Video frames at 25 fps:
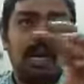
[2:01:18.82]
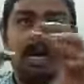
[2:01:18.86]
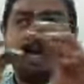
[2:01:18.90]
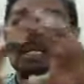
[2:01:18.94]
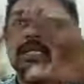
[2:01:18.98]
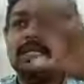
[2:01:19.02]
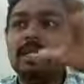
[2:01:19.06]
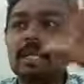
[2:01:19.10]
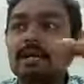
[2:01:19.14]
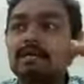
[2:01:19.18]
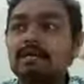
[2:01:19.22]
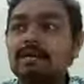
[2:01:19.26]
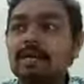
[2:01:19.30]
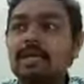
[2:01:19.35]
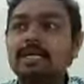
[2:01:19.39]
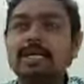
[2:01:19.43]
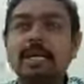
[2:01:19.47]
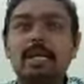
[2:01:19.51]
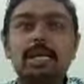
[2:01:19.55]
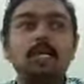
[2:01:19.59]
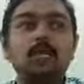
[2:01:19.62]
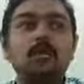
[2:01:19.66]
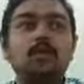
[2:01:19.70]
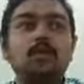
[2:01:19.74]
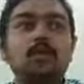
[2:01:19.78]
and they will
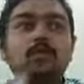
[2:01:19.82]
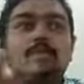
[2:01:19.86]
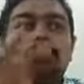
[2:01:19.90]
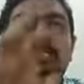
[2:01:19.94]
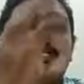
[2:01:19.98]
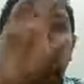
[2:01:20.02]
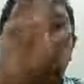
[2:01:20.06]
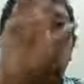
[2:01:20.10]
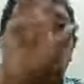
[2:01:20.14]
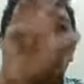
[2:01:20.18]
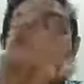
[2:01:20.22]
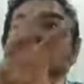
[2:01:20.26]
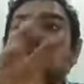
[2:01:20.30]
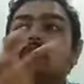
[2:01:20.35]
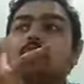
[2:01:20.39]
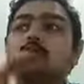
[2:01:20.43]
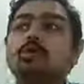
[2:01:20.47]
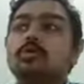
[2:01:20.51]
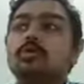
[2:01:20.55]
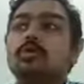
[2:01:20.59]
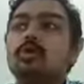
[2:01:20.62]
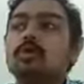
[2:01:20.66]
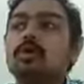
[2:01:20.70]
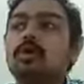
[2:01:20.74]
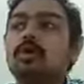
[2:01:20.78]
tell you
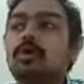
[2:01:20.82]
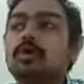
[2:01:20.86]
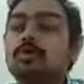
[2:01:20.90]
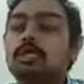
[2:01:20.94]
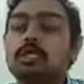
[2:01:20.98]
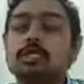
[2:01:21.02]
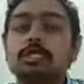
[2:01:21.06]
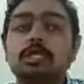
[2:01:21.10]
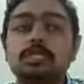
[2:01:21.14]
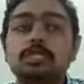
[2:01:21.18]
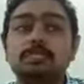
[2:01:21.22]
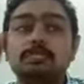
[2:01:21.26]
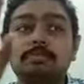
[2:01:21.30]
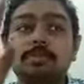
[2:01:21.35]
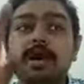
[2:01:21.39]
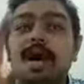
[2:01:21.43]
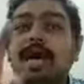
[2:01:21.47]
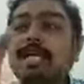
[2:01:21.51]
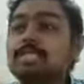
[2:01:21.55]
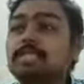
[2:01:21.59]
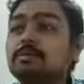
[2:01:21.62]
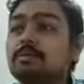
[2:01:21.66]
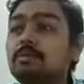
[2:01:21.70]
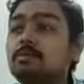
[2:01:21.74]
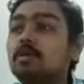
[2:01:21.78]
this is
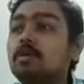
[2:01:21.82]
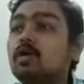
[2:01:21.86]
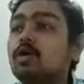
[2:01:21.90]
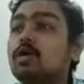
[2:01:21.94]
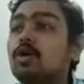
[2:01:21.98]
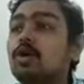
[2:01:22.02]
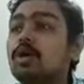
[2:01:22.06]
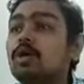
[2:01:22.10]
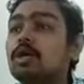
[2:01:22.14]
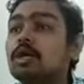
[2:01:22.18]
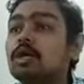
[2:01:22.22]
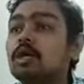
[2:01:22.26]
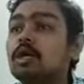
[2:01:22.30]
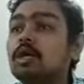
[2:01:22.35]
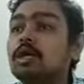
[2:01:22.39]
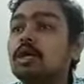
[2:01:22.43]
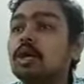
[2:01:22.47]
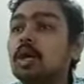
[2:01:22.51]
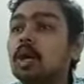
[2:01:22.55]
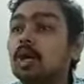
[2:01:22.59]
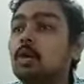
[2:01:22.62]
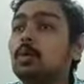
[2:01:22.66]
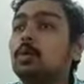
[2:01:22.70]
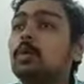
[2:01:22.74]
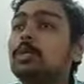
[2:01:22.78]
maximum loan
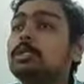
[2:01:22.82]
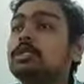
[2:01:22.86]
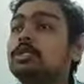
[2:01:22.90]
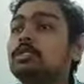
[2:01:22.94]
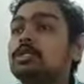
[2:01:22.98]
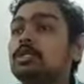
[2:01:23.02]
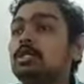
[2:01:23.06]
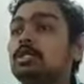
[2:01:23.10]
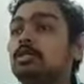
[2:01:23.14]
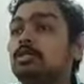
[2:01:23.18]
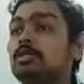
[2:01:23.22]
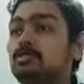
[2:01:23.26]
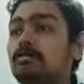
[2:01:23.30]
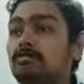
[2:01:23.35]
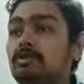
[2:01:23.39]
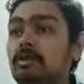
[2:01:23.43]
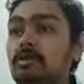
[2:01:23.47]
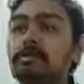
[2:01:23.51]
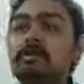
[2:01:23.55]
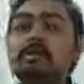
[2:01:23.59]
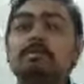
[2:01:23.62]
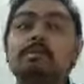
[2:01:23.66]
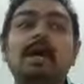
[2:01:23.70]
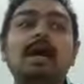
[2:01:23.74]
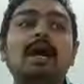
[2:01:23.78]
which
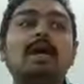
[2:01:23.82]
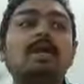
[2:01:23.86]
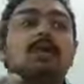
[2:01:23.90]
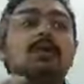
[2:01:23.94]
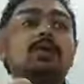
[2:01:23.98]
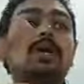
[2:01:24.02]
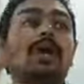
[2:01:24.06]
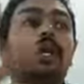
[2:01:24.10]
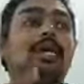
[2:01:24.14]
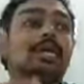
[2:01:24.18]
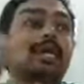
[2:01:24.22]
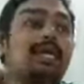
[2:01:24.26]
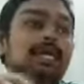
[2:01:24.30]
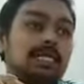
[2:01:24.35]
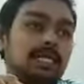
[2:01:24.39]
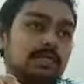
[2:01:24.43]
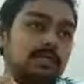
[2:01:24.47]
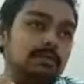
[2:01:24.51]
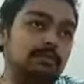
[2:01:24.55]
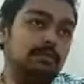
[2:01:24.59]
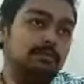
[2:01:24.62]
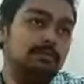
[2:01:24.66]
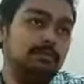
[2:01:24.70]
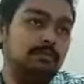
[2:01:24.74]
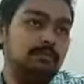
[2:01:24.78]
from the bank you can get.
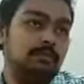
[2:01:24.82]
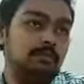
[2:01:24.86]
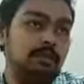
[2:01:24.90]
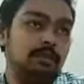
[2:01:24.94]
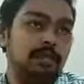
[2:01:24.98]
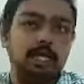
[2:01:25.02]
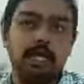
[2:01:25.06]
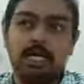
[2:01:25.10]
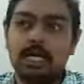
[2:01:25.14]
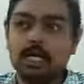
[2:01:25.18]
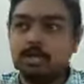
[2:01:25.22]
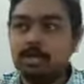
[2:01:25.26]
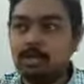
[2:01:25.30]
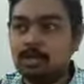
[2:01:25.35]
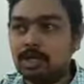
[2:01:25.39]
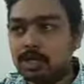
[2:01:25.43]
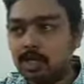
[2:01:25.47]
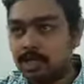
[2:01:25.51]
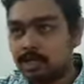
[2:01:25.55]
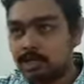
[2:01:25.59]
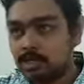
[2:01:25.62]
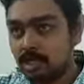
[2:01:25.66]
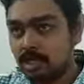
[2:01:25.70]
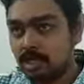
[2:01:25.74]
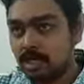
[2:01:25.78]
Can you able to
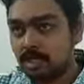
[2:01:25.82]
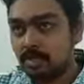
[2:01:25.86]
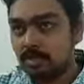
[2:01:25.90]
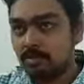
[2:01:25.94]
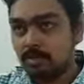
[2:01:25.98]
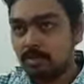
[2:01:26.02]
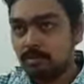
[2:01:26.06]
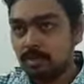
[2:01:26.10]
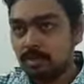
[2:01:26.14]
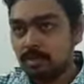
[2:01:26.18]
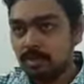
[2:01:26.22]
understand?